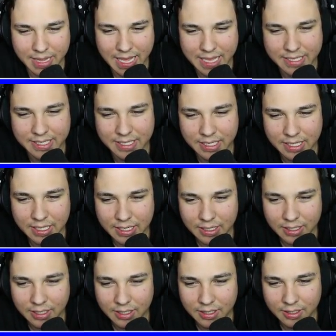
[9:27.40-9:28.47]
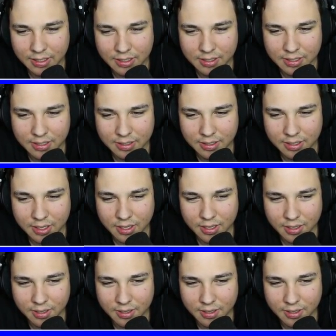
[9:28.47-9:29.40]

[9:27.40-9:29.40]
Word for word: of this. I can